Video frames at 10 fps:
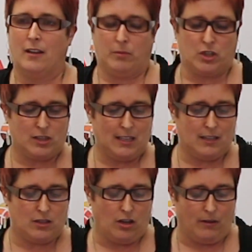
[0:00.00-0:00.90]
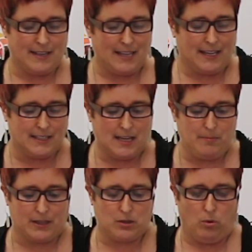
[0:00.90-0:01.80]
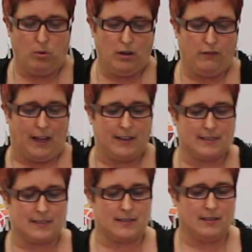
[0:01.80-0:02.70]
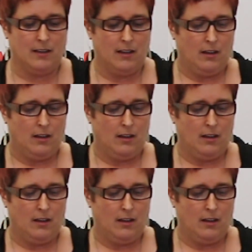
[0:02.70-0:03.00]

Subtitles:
which said, as academics, all of us